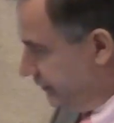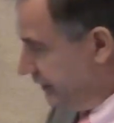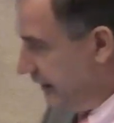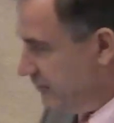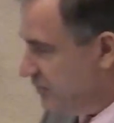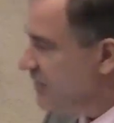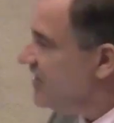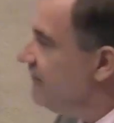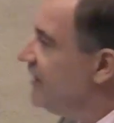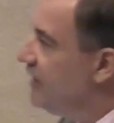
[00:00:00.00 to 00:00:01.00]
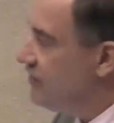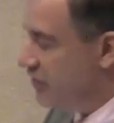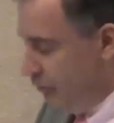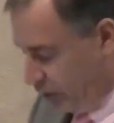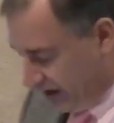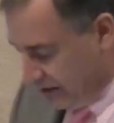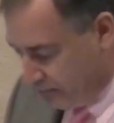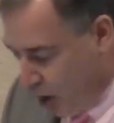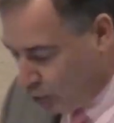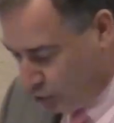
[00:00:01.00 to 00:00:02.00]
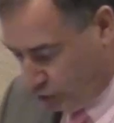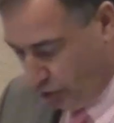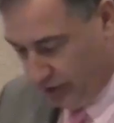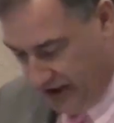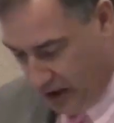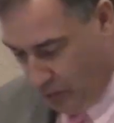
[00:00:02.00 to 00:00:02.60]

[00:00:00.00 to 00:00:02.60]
And I'm specifically using the word emotional here.